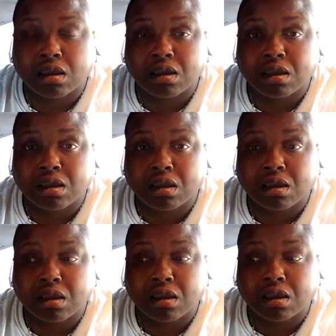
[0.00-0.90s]

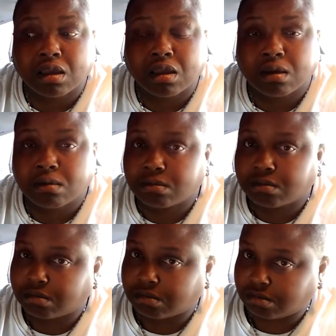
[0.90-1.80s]

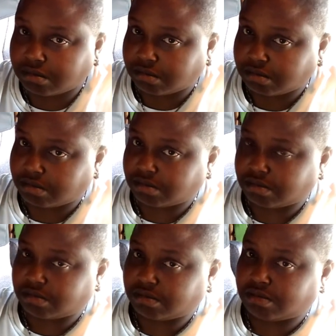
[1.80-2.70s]

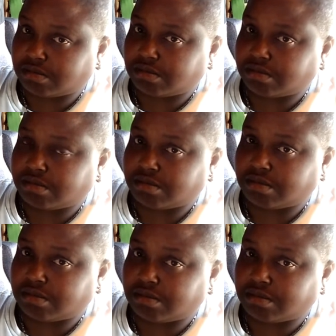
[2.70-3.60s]

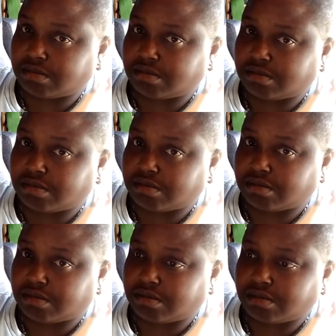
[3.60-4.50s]

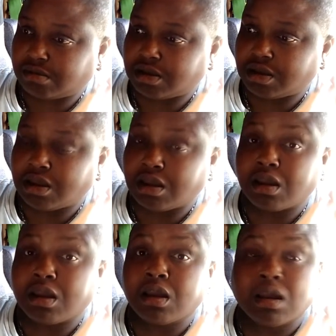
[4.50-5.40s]

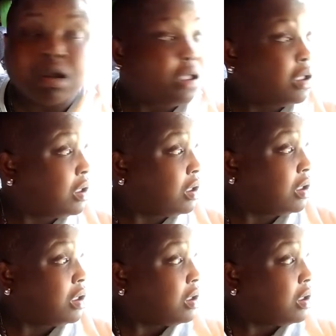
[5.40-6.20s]
[no speech]